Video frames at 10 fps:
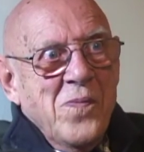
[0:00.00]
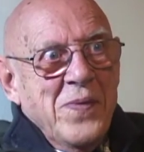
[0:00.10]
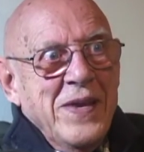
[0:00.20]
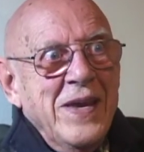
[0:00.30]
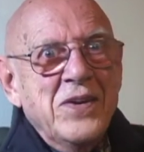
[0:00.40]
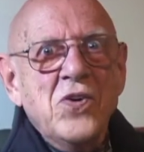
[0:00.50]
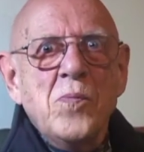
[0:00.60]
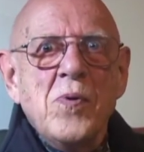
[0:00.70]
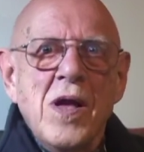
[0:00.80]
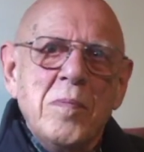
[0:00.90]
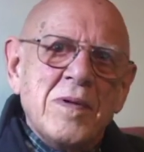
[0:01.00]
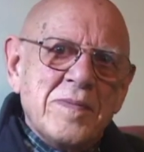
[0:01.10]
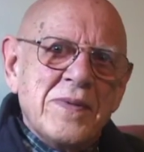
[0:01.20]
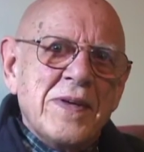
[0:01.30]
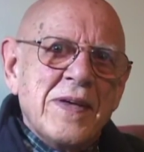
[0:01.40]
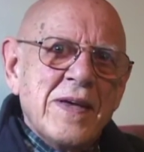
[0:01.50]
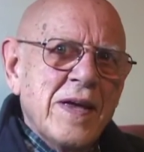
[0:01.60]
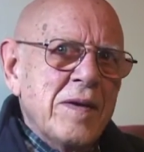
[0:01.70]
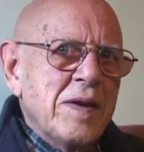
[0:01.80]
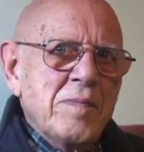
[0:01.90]
he had no problem.
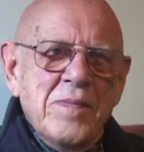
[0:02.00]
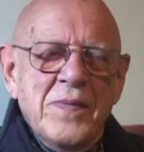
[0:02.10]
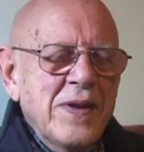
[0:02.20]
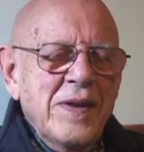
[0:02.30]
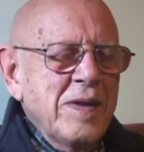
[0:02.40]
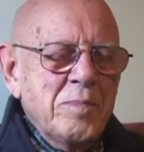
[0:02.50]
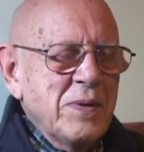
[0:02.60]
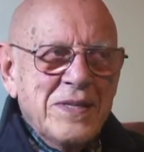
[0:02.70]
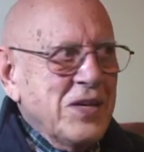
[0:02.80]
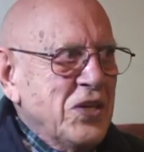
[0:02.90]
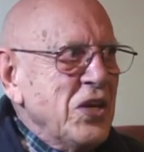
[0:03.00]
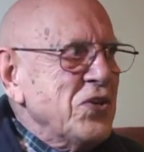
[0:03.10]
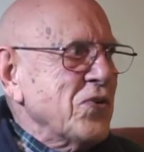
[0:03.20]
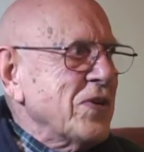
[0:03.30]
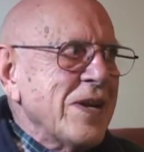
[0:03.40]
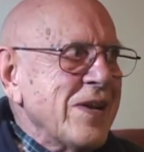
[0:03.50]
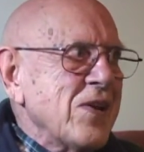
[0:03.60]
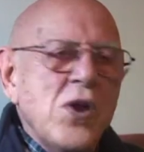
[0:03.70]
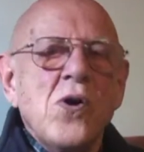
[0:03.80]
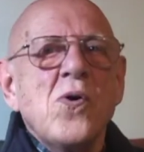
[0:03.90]
But the teacher
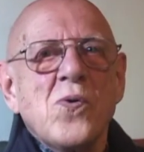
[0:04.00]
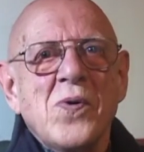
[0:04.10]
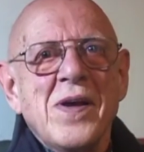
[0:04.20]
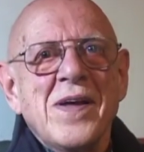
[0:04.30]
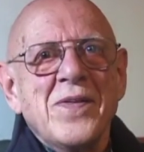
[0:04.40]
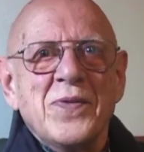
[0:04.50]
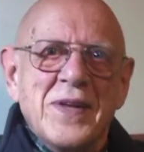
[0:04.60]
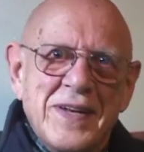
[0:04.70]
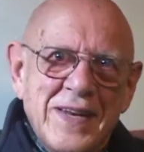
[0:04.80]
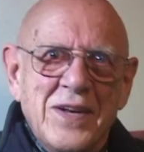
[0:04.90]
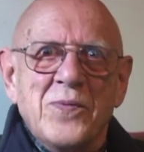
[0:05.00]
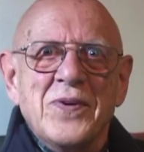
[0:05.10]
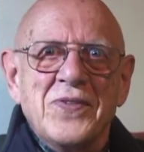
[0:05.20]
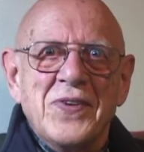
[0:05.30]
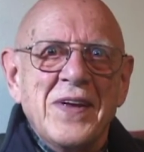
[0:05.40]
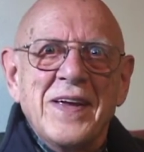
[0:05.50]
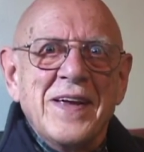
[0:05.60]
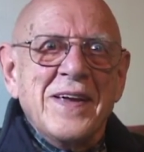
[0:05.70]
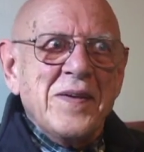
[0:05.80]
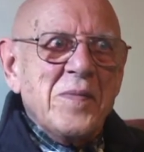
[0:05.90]
didn't know that it was
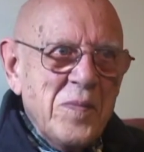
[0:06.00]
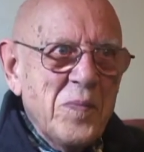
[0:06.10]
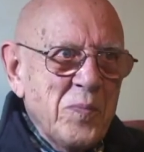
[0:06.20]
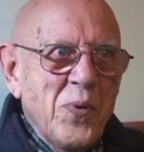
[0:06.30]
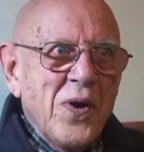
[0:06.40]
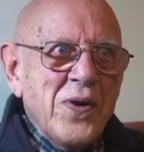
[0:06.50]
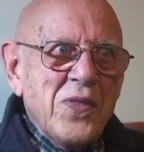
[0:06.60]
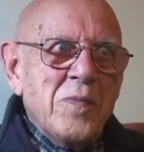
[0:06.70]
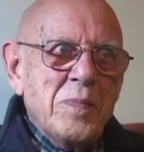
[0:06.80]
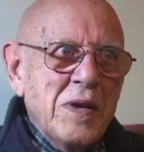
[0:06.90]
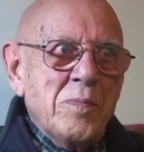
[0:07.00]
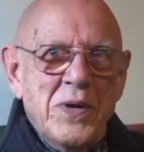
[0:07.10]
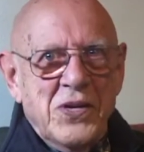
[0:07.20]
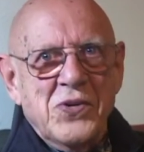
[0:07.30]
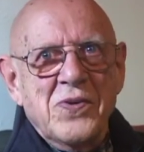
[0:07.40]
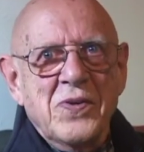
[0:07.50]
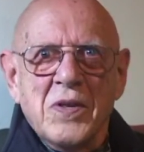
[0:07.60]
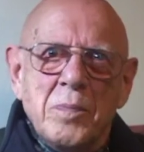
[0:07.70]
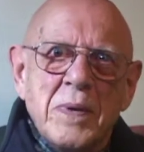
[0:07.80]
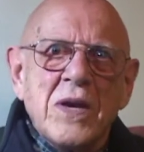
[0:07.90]
part of the big picture,
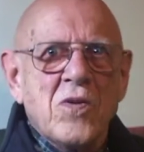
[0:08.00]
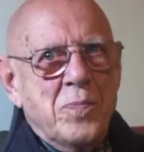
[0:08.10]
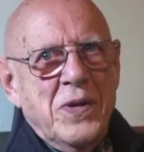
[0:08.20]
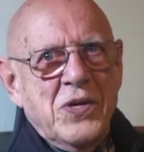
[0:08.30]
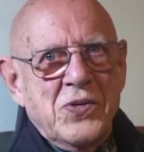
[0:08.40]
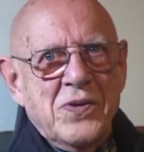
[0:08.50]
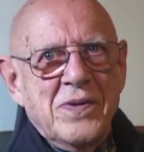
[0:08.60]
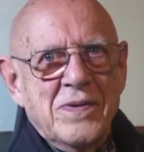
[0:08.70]
the bigger picture.